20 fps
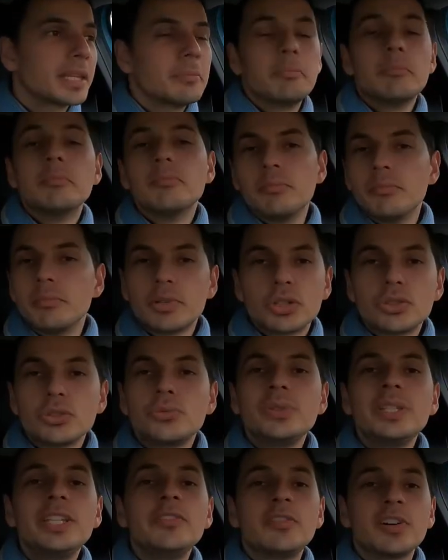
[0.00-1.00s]
When I say
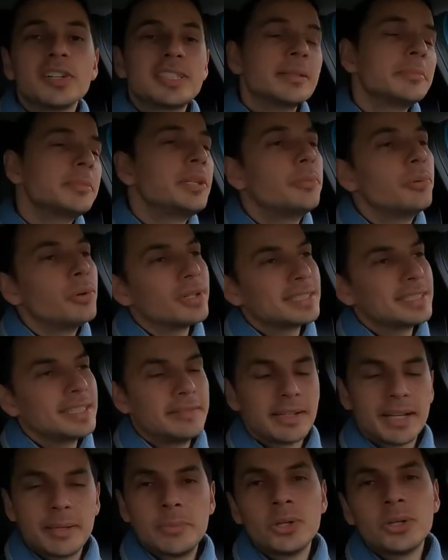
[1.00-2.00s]
you need a little
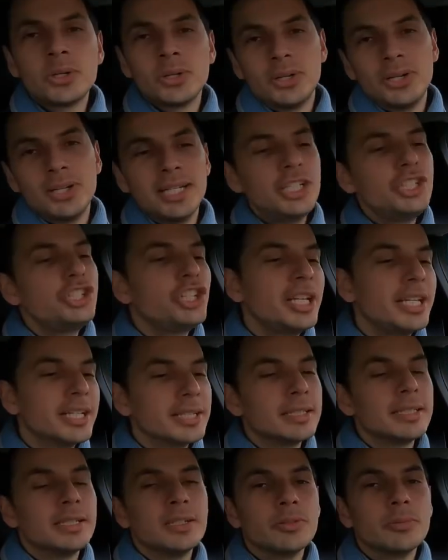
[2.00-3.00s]
force, it's really
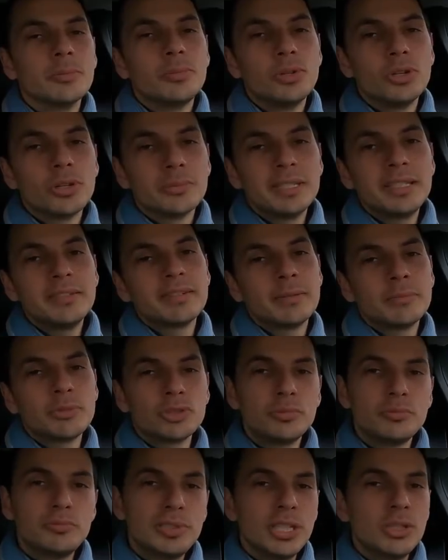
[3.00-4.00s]
minimal. You
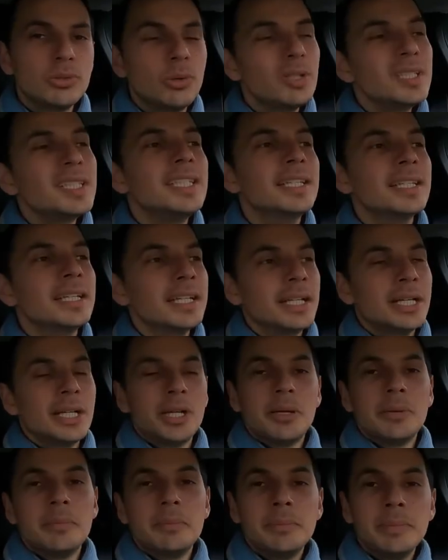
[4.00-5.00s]
can steer it with your
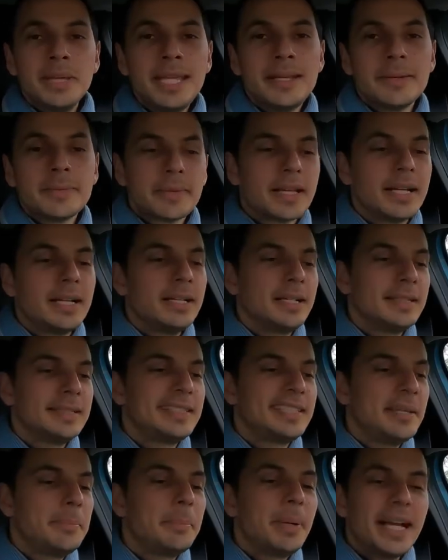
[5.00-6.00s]
fingertips, but
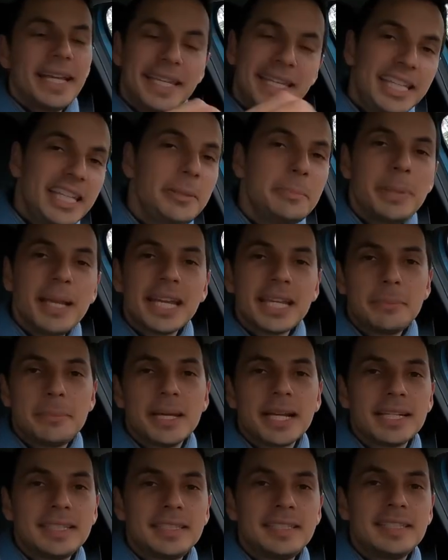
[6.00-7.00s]
it's not extremely
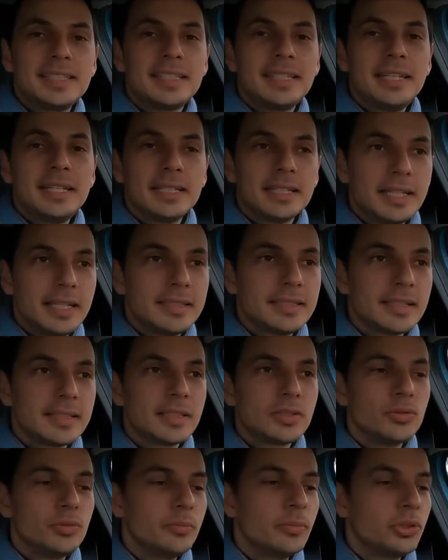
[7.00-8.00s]
assisted, and that's a
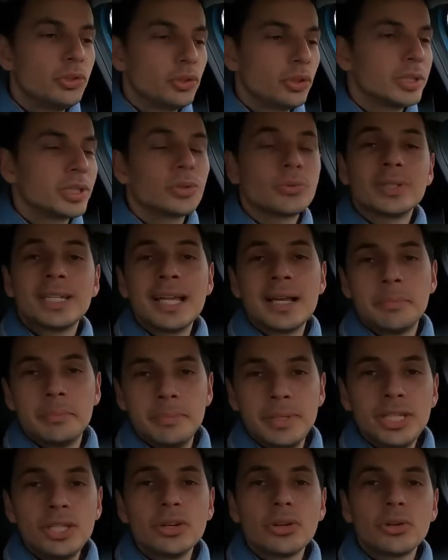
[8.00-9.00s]
good thing,
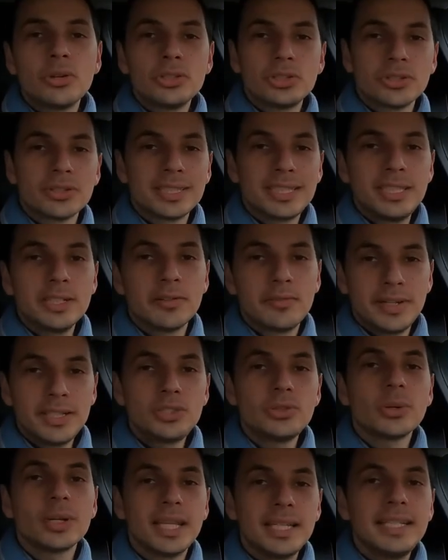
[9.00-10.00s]
because you get a
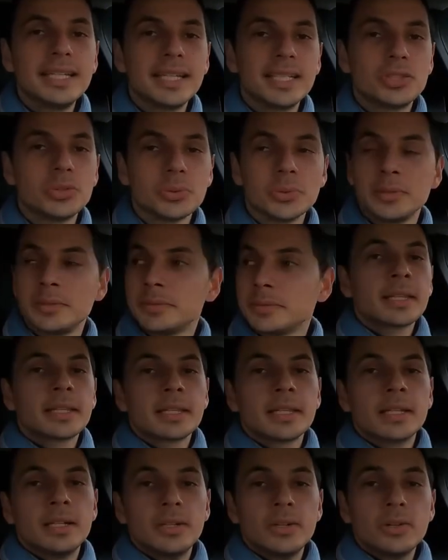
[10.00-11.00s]
better feel for the
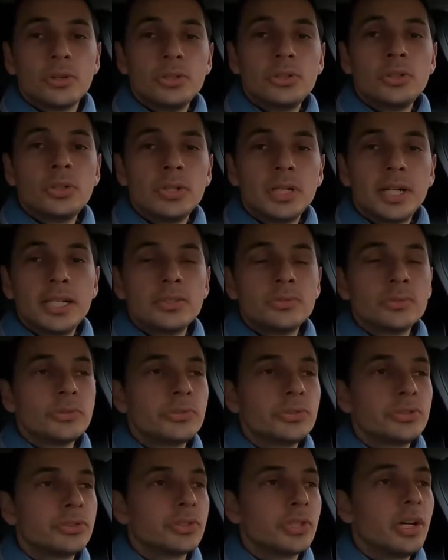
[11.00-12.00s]
steering. Renault
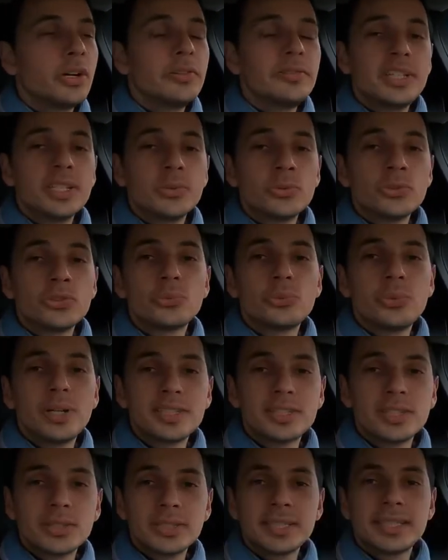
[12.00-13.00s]
claims about 60
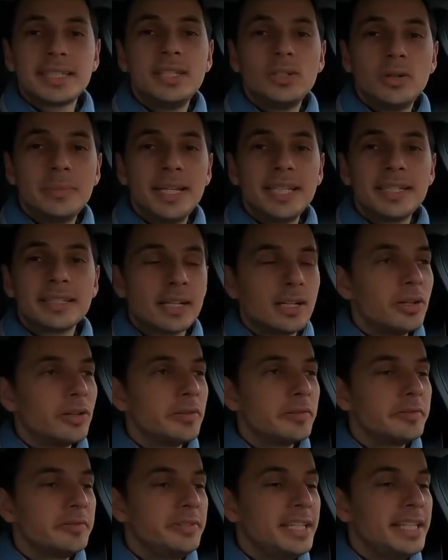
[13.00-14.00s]
kilometers in the
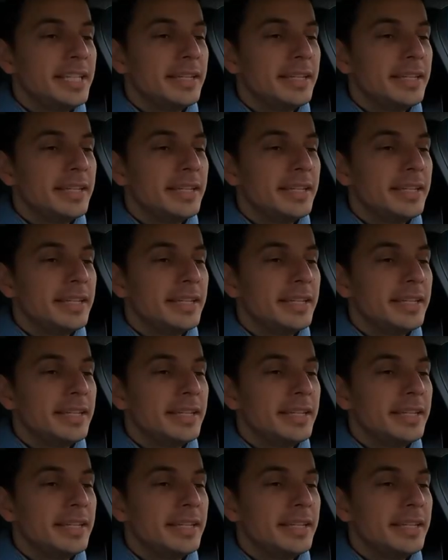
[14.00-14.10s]
city.